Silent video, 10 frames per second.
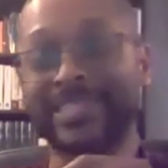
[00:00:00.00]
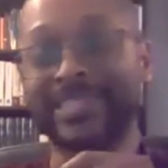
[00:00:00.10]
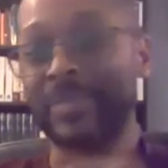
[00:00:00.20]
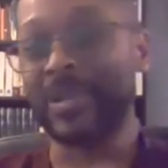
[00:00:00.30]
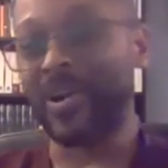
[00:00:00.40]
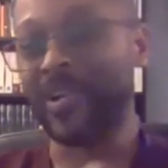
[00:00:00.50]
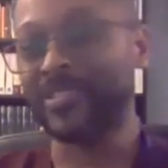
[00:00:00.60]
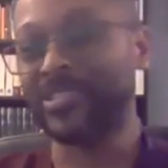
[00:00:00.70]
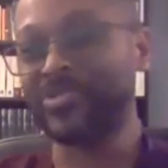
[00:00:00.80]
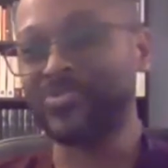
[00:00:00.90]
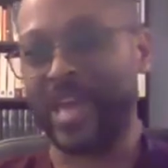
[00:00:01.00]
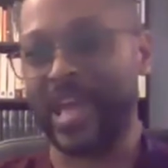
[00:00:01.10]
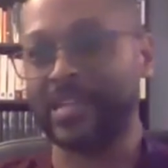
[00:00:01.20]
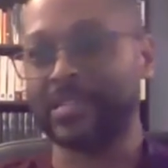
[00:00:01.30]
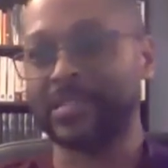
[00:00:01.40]
going to be hard to do
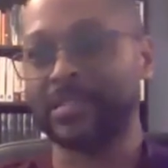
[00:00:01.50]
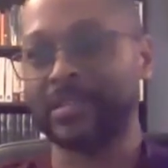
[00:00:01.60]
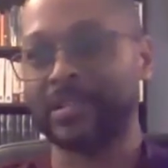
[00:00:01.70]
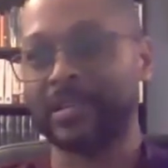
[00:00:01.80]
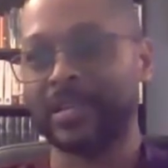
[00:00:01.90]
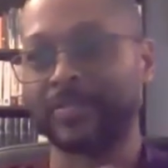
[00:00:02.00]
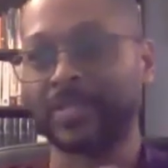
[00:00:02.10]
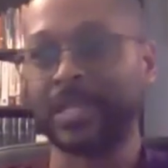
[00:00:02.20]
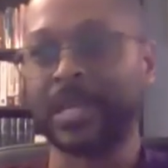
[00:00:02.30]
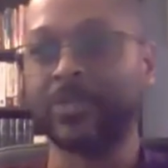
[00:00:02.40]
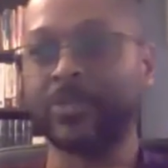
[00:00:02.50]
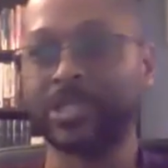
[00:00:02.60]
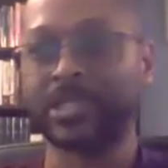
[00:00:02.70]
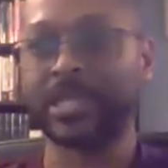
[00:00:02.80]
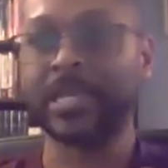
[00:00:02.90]
that if the language
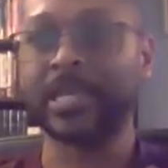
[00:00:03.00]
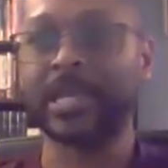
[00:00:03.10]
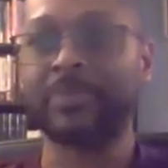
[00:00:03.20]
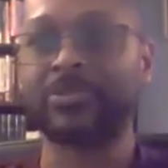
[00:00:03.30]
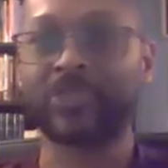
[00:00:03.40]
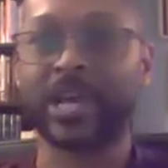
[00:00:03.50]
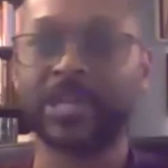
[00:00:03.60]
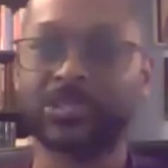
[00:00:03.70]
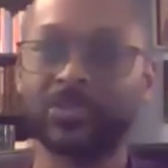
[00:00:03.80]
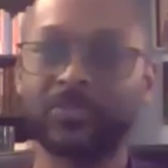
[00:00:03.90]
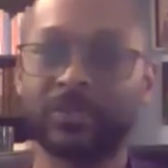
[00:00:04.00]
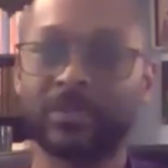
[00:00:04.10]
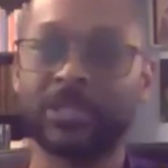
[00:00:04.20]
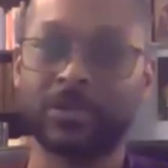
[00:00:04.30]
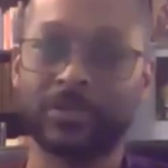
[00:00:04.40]
is taking an abstraction from
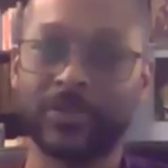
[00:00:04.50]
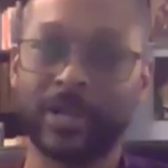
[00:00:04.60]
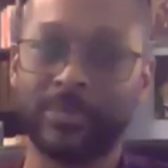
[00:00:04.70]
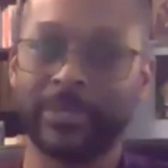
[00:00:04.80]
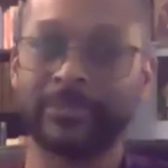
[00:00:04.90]
its own development.